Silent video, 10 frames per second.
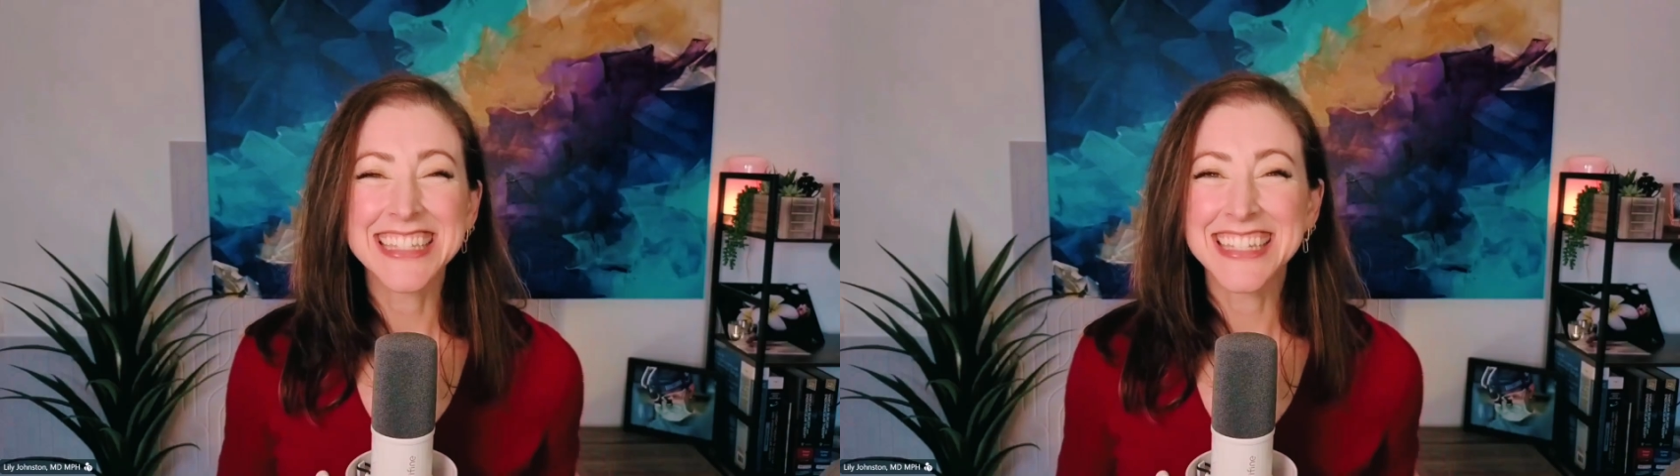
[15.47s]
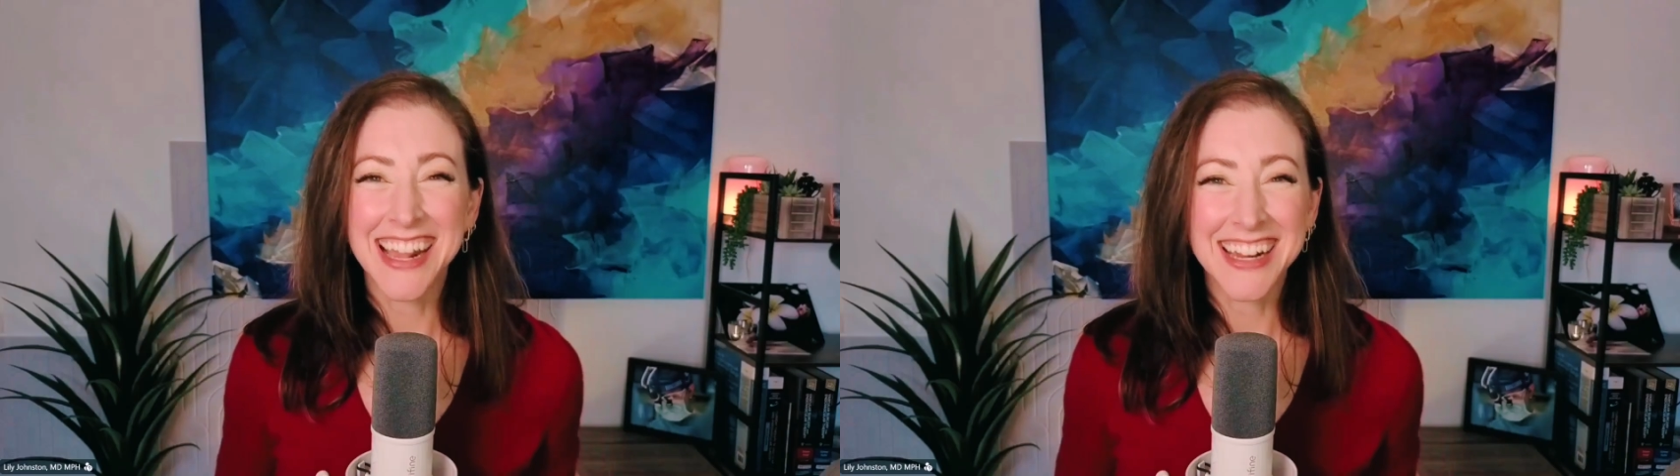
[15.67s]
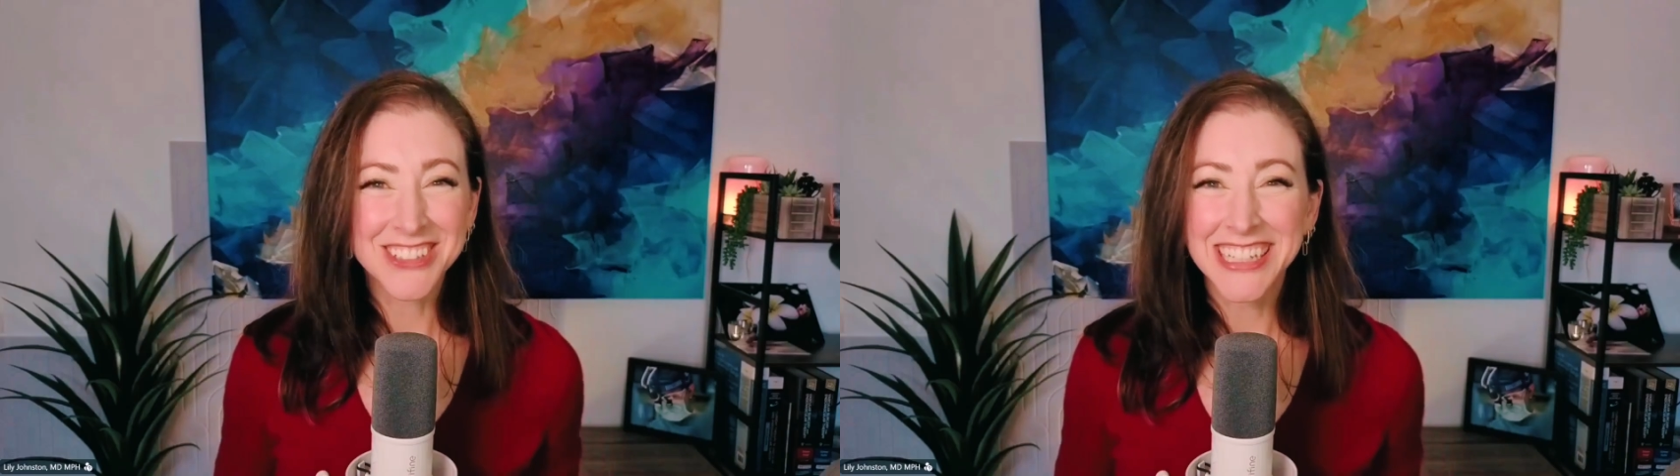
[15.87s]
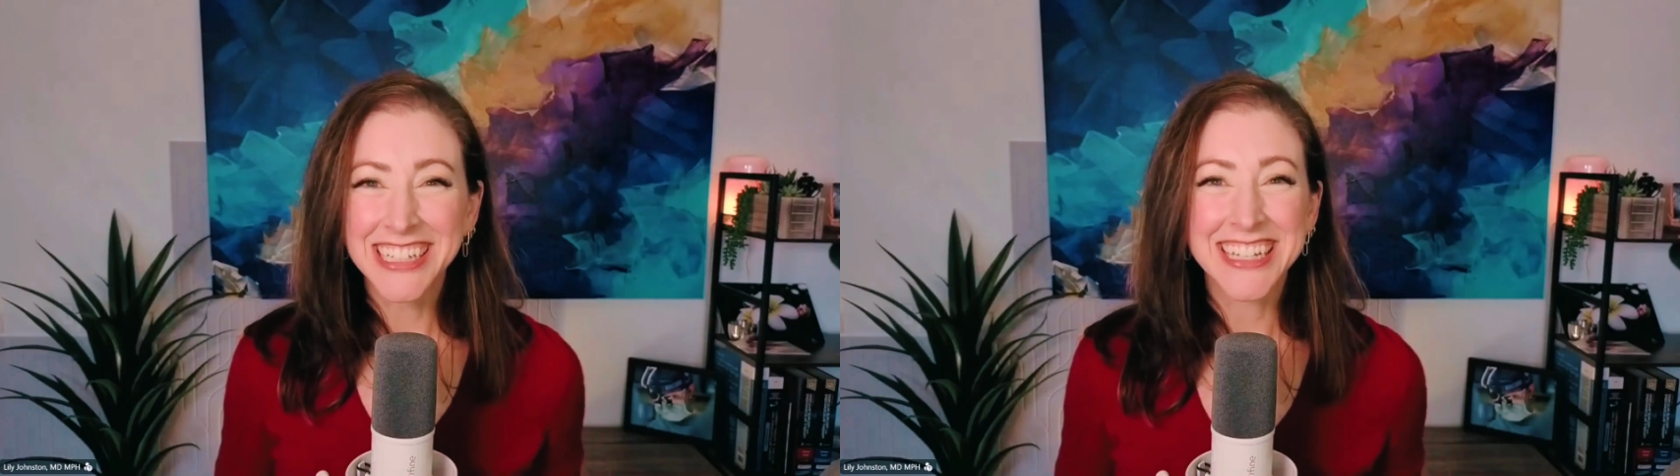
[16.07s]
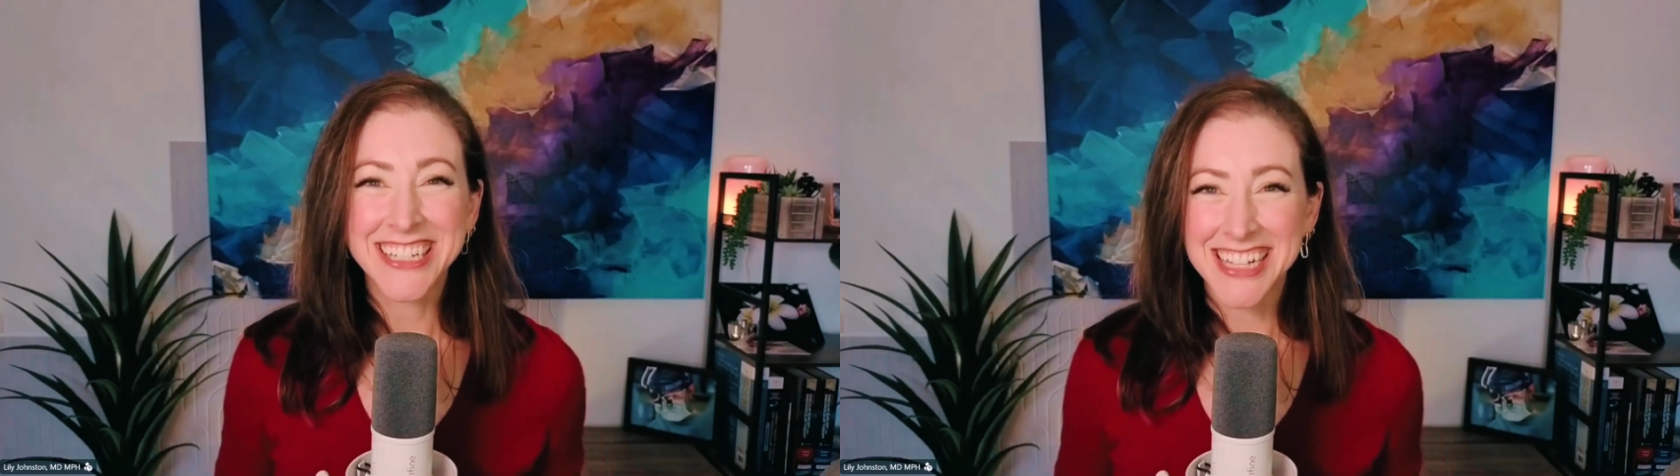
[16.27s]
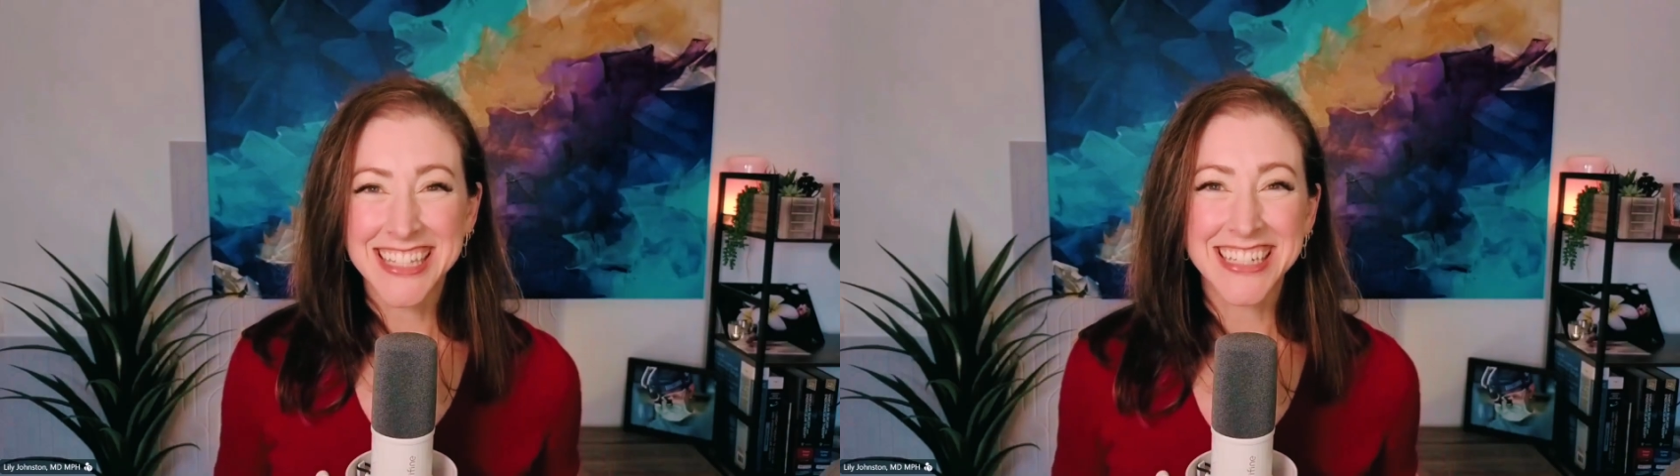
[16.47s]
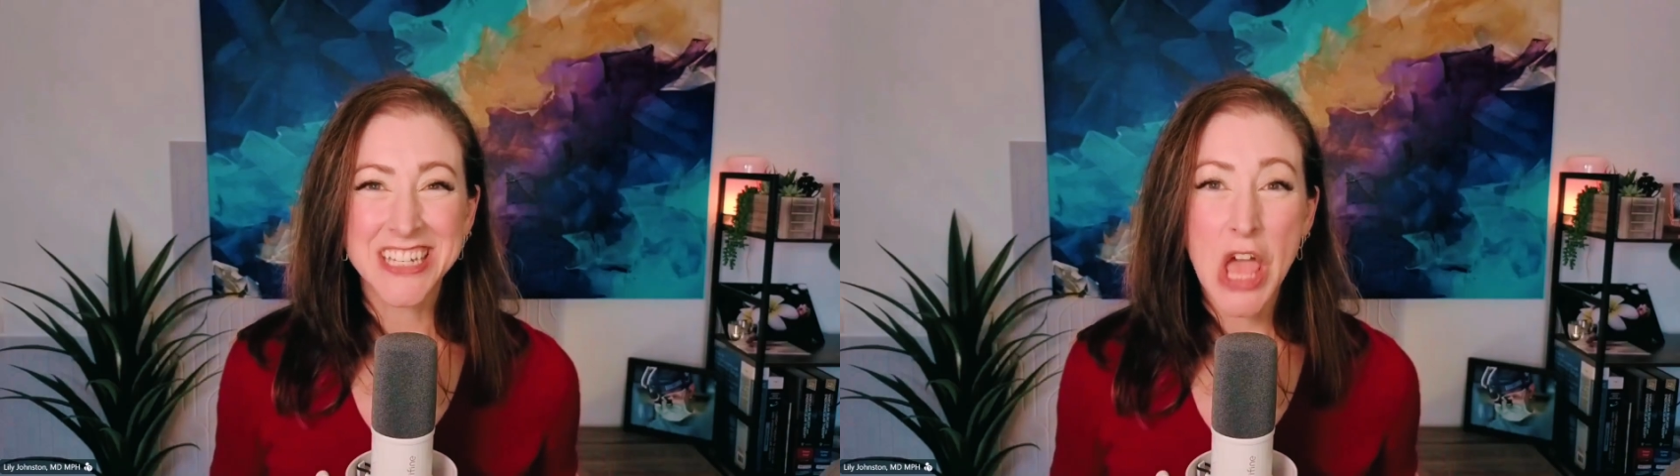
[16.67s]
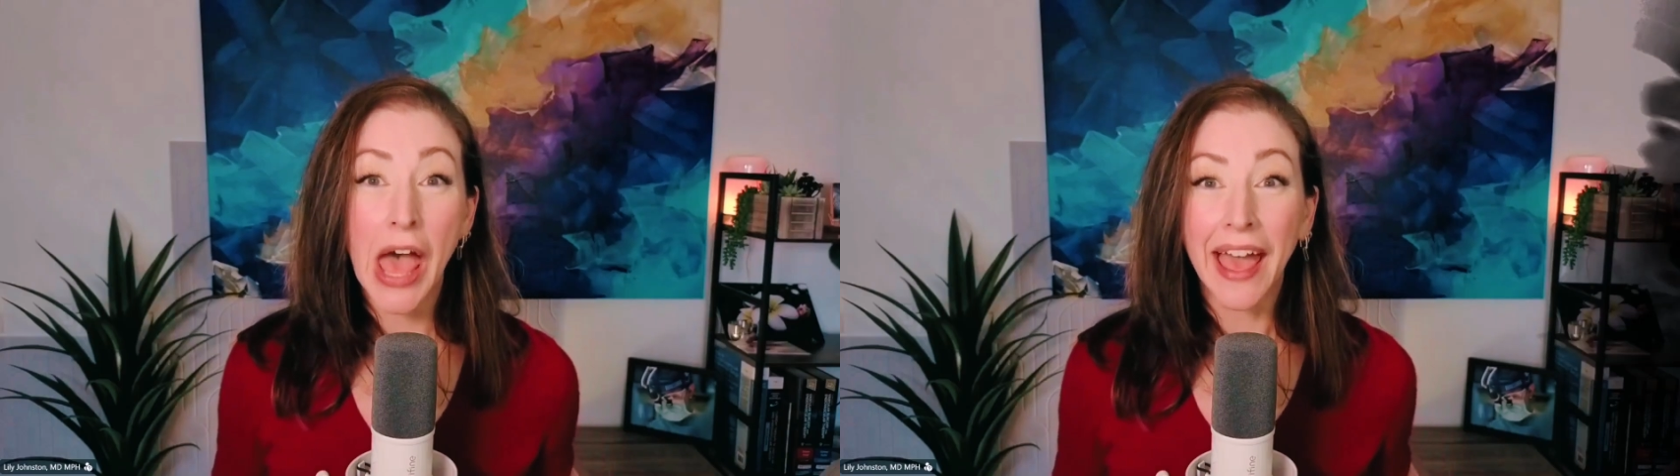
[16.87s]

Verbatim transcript: it's Dr. Lily Johnston.